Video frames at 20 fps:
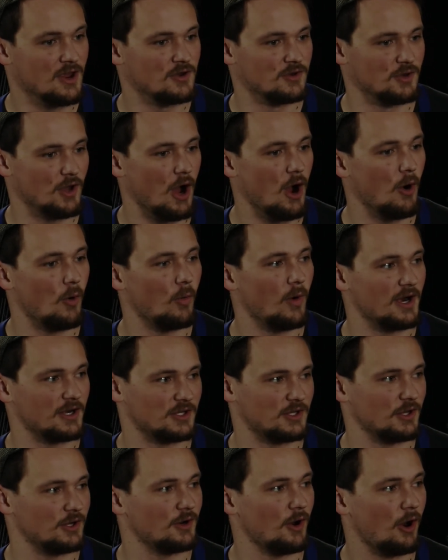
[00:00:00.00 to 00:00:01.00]
know
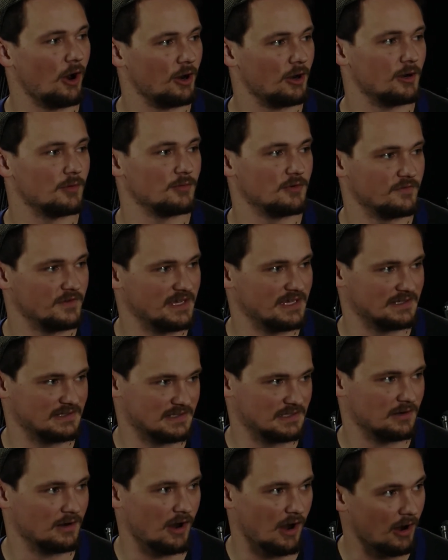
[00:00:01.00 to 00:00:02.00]
what good horror
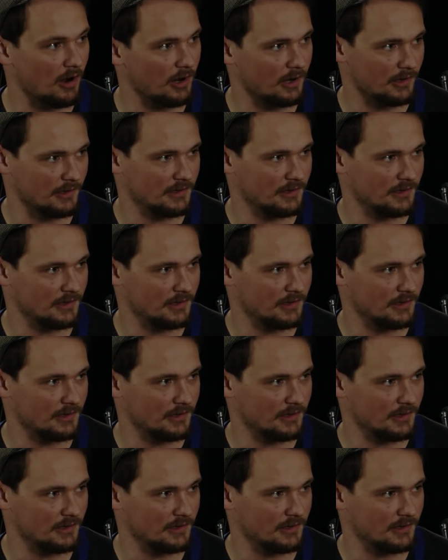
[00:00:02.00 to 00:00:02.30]
movies are.